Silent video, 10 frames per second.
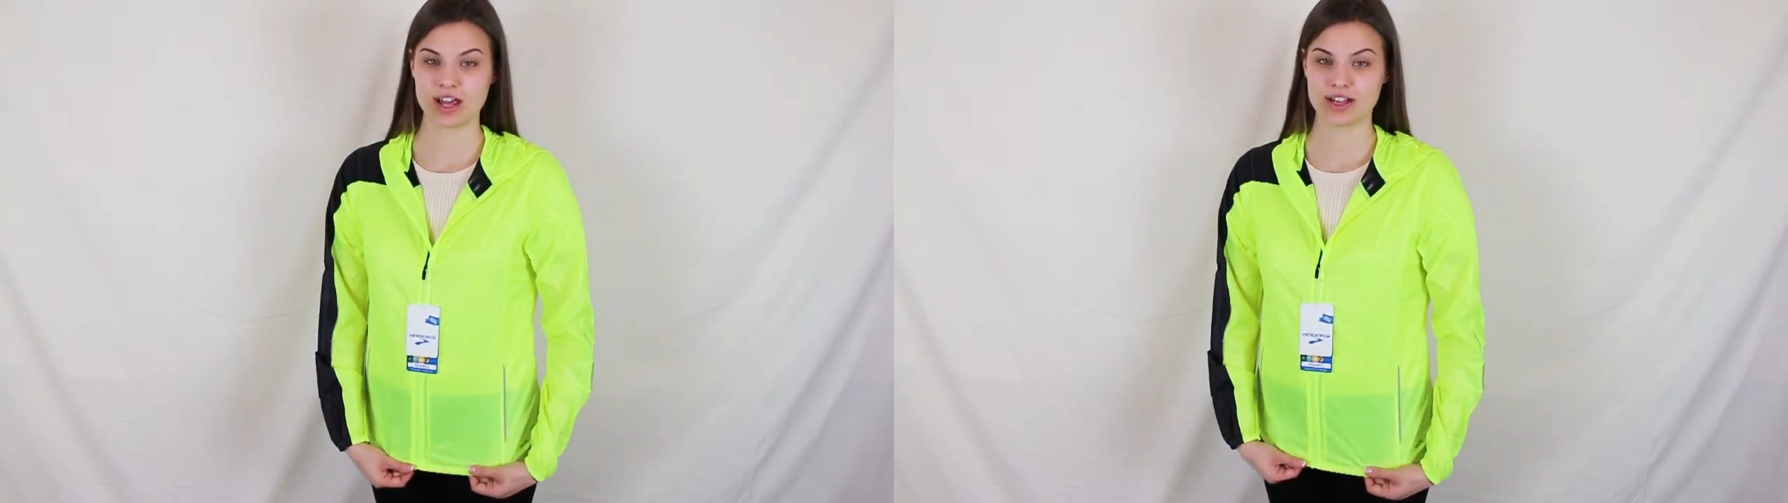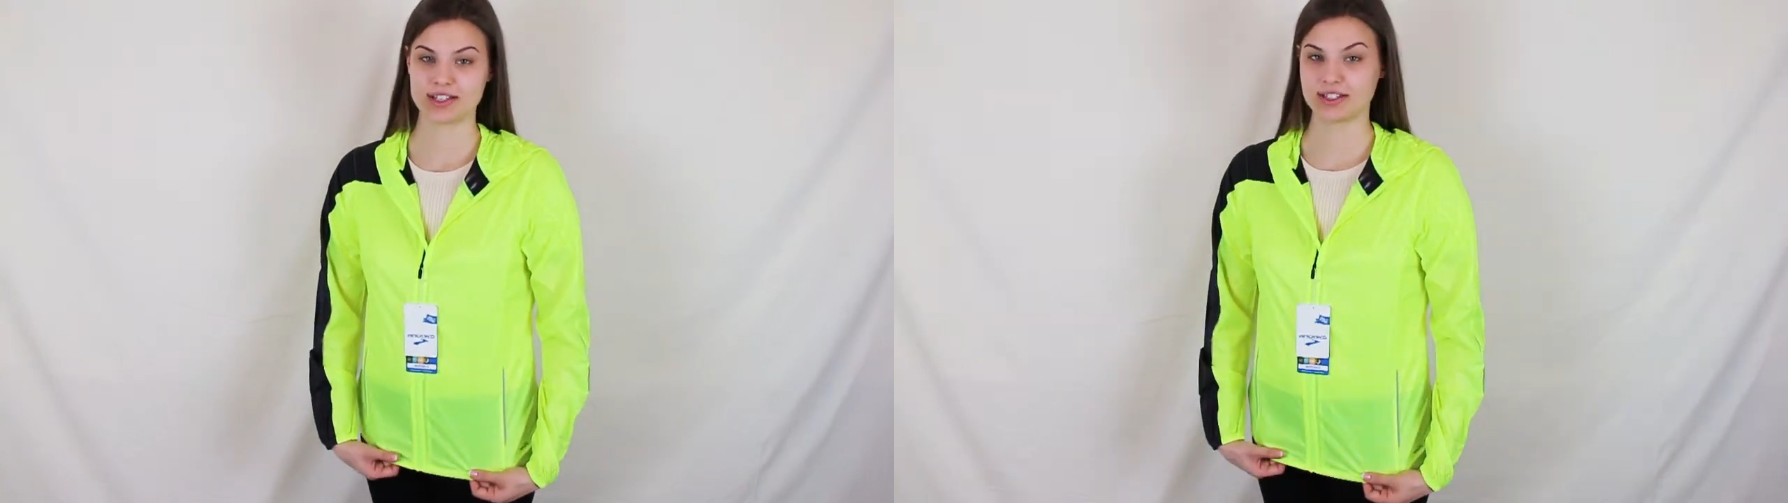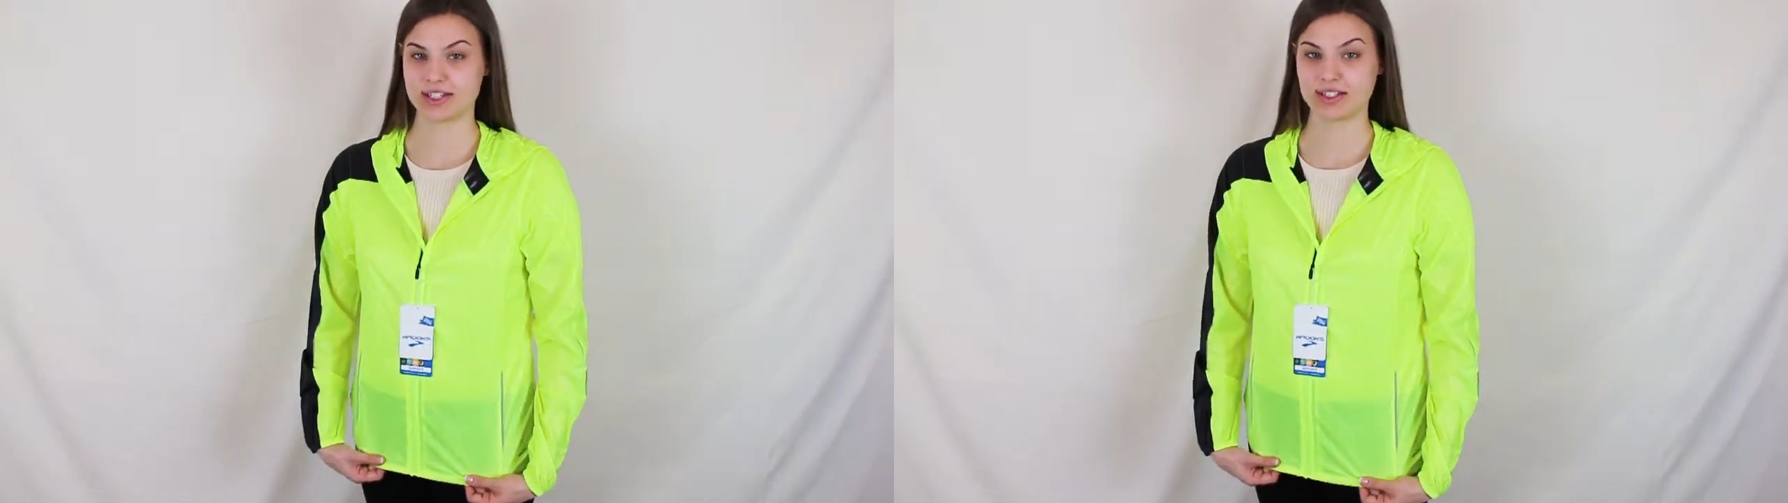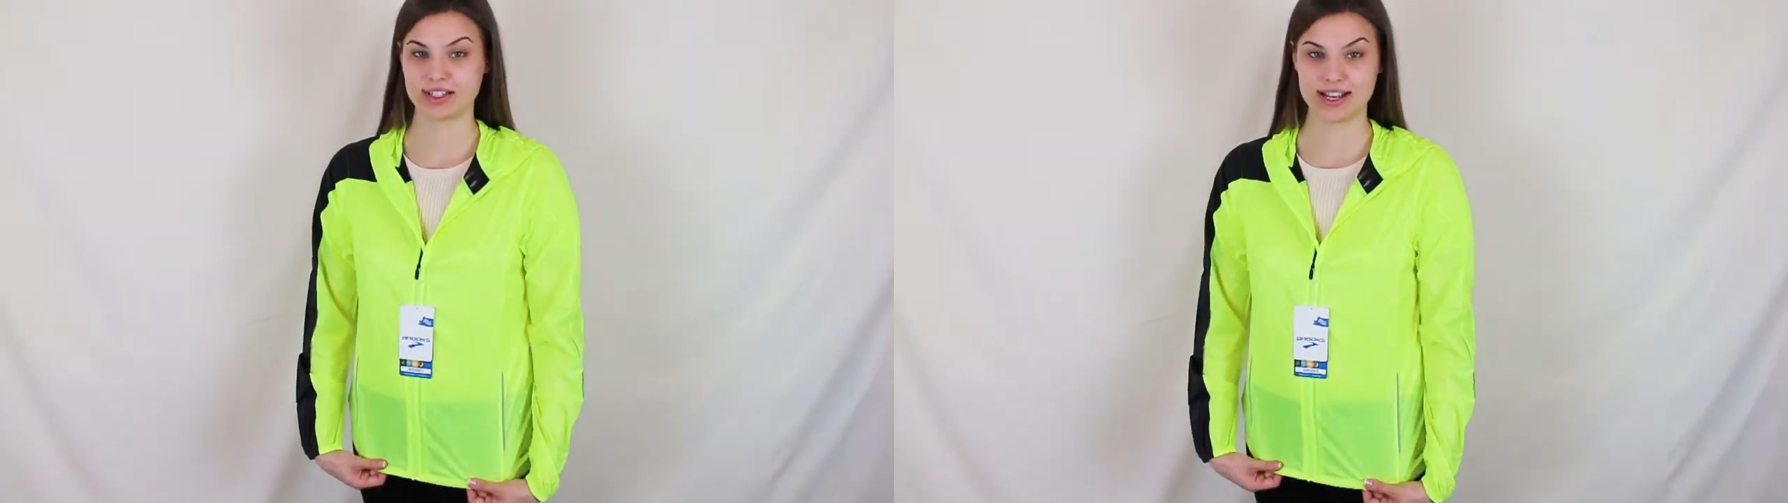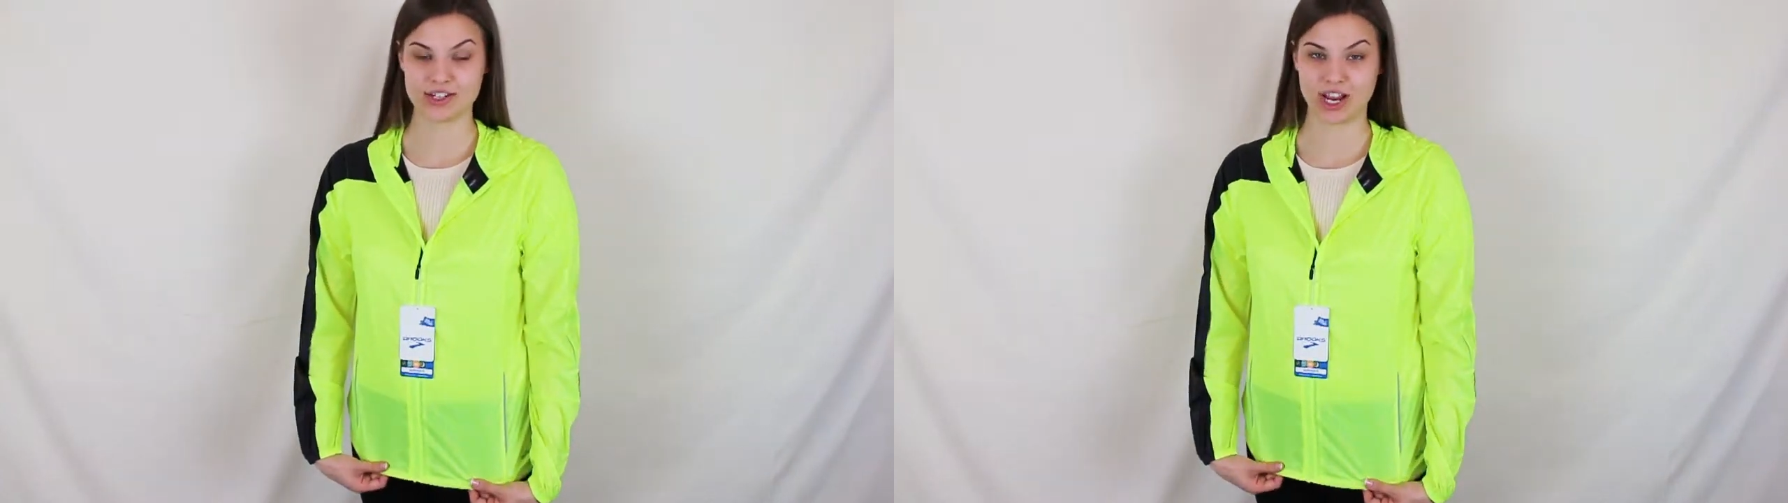LSD
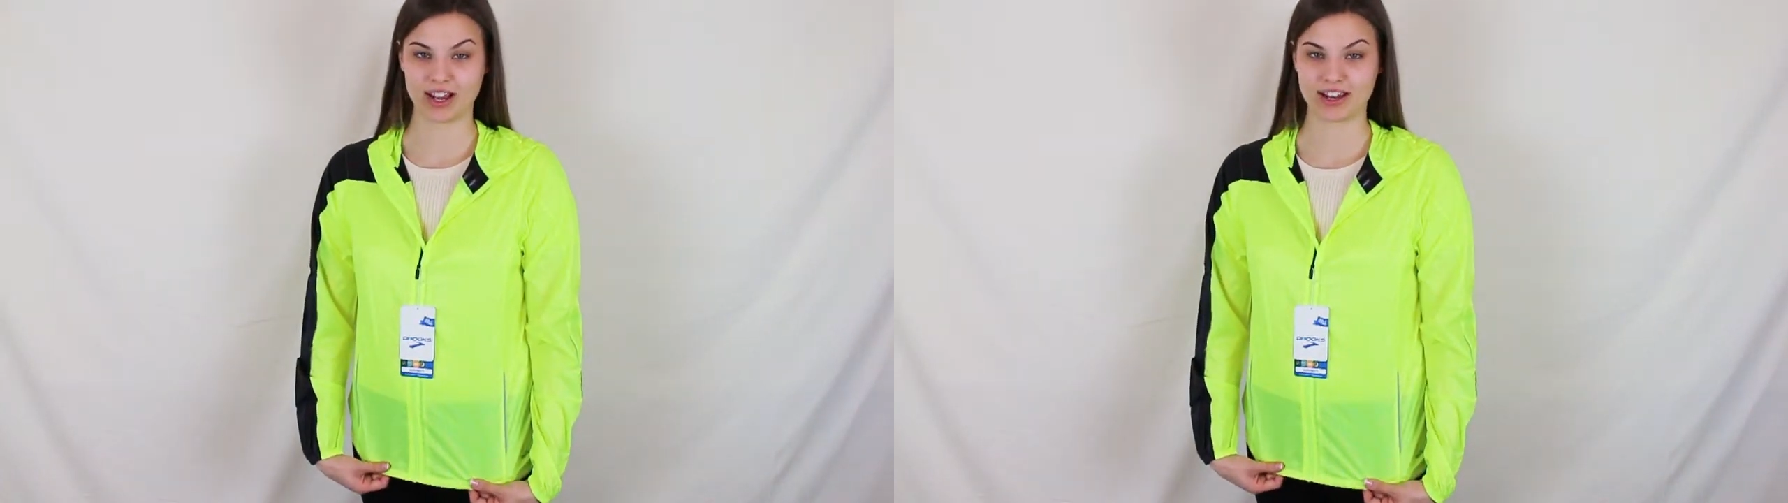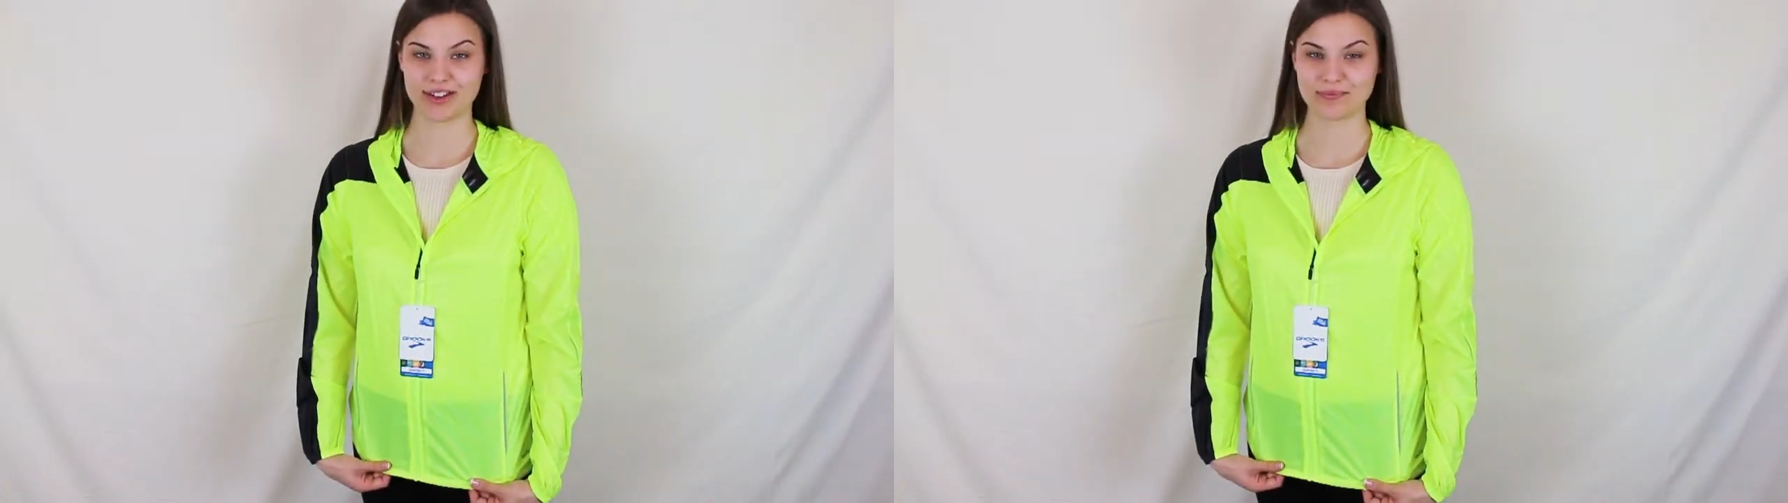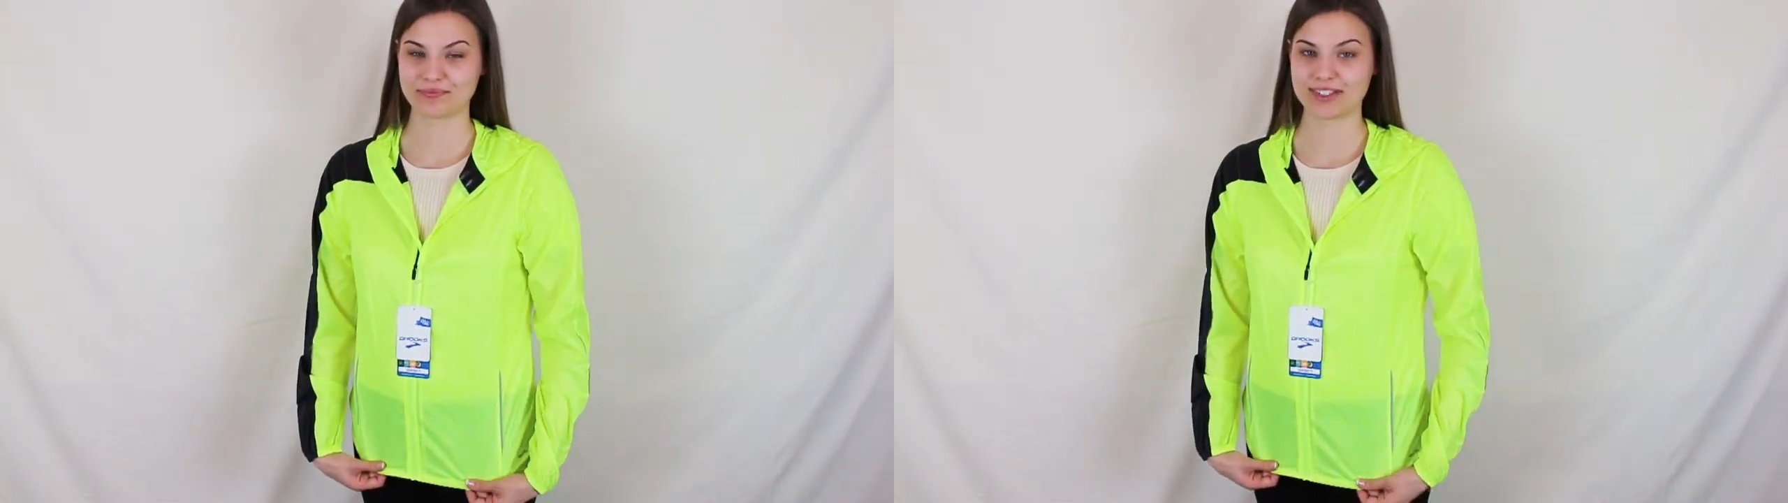Lite Jacket.